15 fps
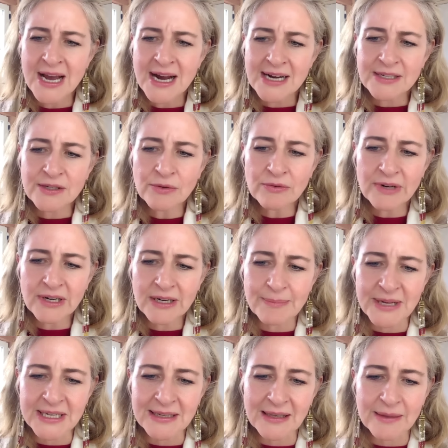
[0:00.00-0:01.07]
I don't
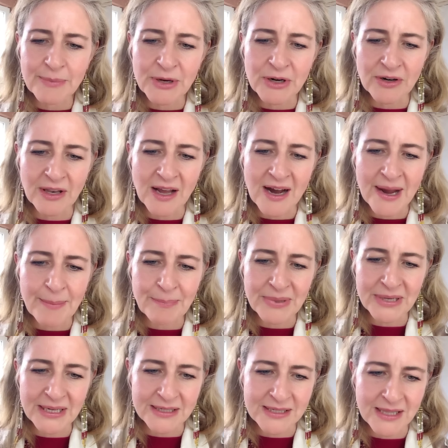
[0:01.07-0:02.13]
recommend lemon or lime
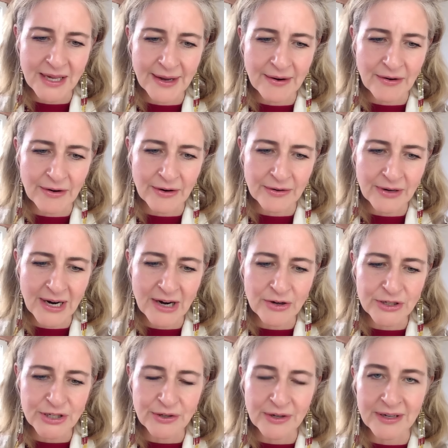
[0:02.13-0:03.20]
because they are
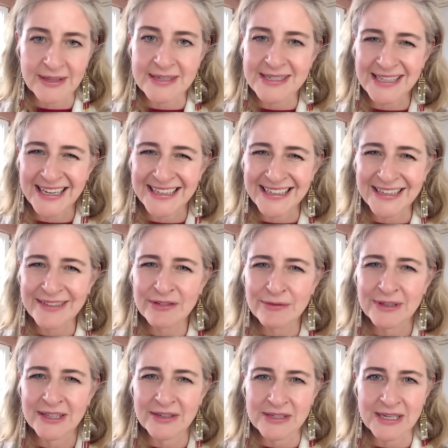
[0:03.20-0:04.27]
harsher on the skin. Even
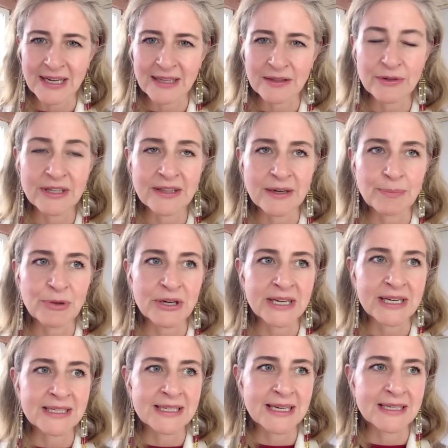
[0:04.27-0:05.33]
when they're diluted, they're pretty
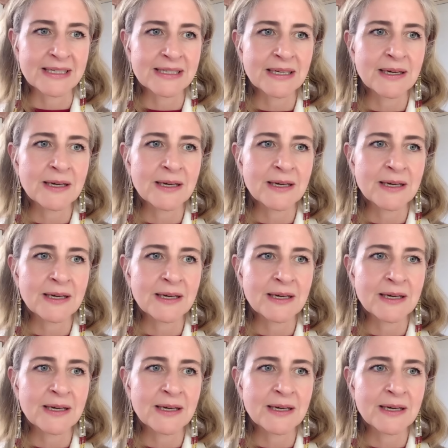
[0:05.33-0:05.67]
intense.